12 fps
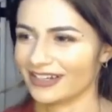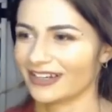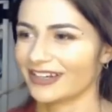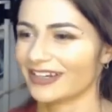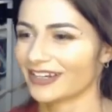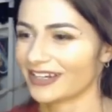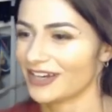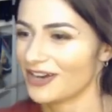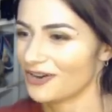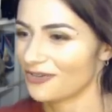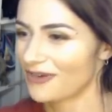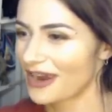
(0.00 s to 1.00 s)
ah
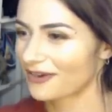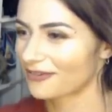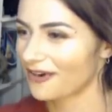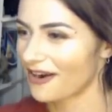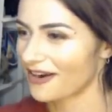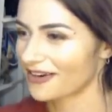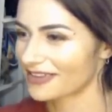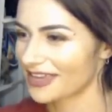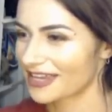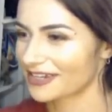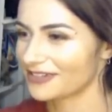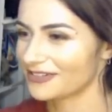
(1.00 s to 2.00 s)
where are
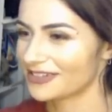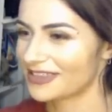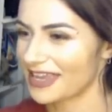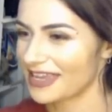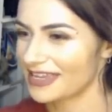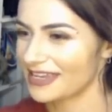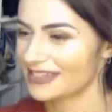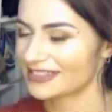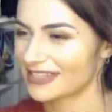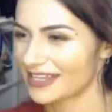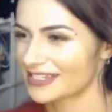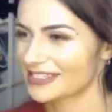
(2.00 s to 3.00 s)
they who did they eat
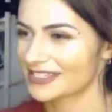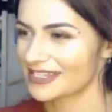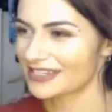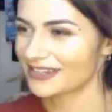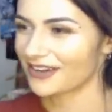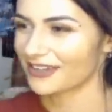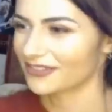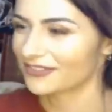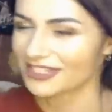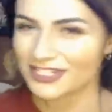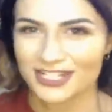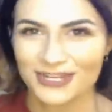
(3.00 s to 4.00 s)
did they just eat all of
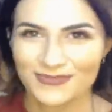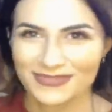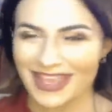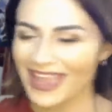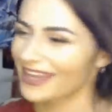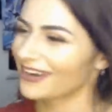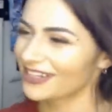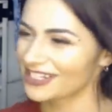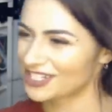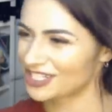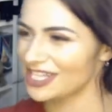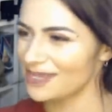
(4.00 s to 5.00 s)
the sheep they eat all
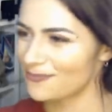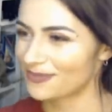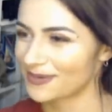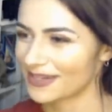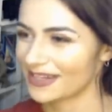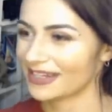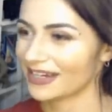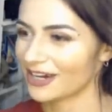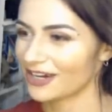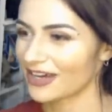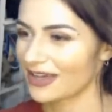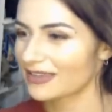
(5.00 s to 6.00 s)
the sheep
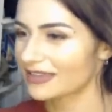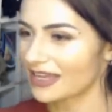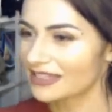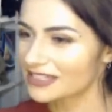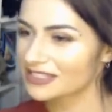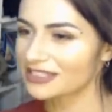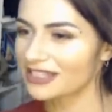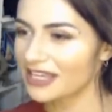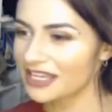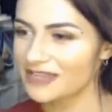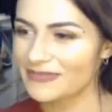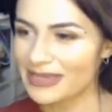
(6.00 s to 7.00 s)
it doesn't look
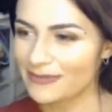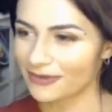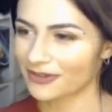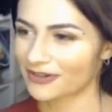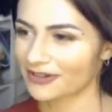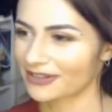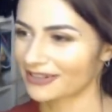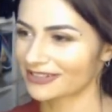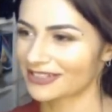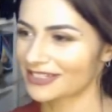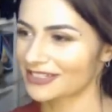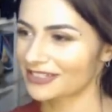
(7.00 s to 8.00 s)
like any people or
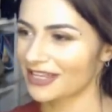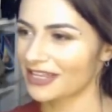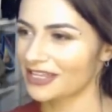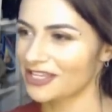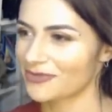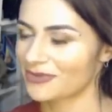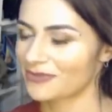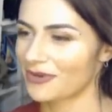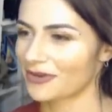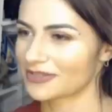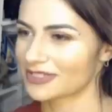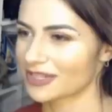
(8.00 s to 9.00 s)
it doesn't look like any human
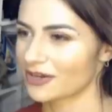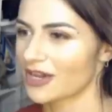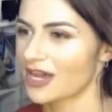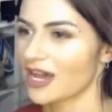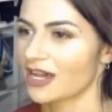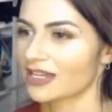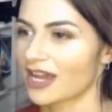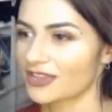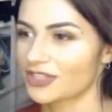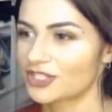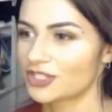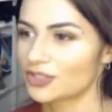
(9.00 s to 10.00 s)
bones. So,
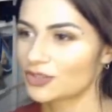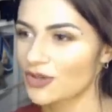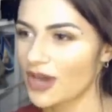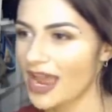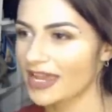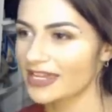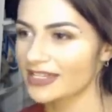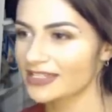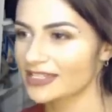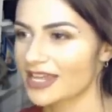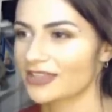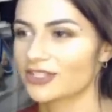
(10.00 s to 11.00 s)
got the two
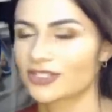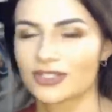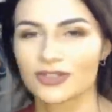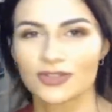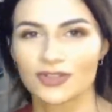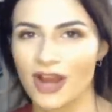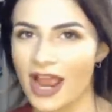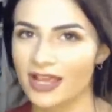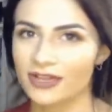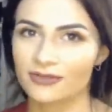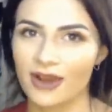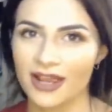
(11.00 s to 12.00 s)
dragons and the two
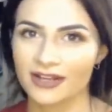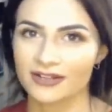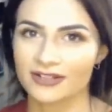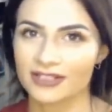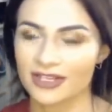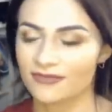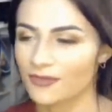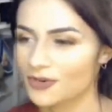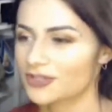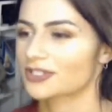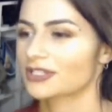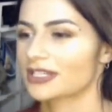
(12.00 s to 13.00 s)
dragon riders.
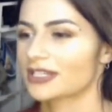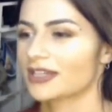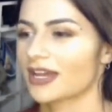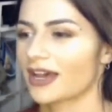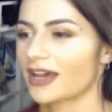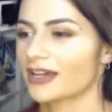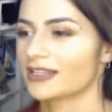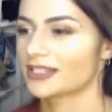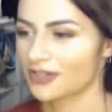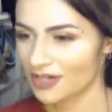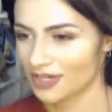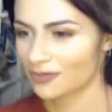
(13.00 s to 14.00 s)
Unfortunately, uh,
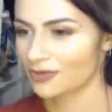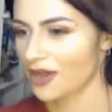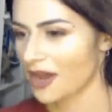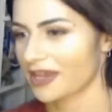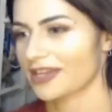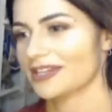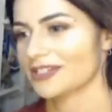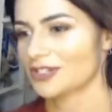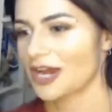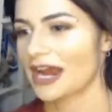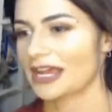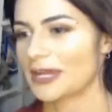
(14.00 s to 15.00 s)
Tyrion will not get his
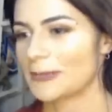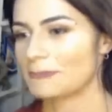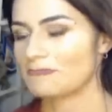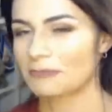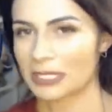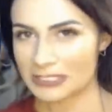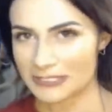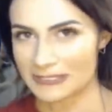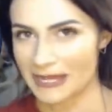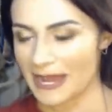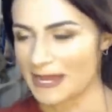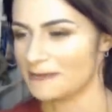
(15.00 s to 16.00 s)
dragon because it
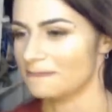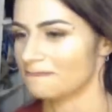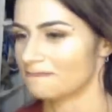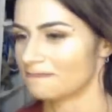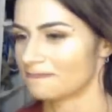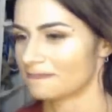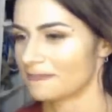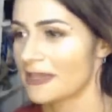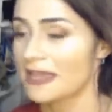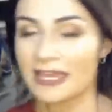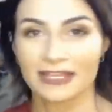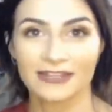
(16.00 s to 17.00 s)
died.
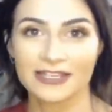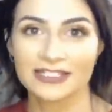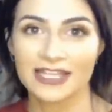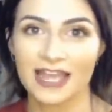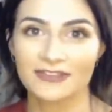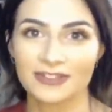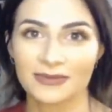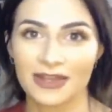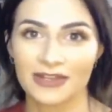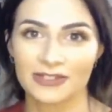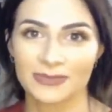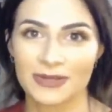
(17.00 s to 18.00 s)
Unless they have some
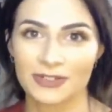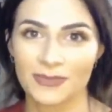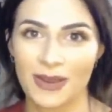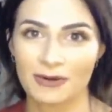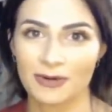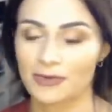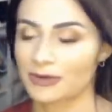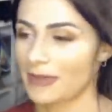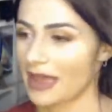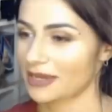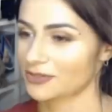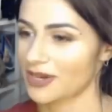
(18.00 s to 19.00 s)
kind of special power to bring
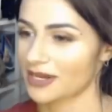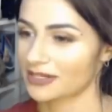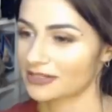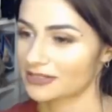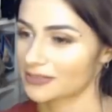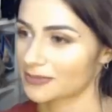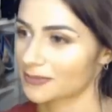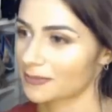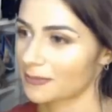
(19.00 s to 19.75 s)
back dragons.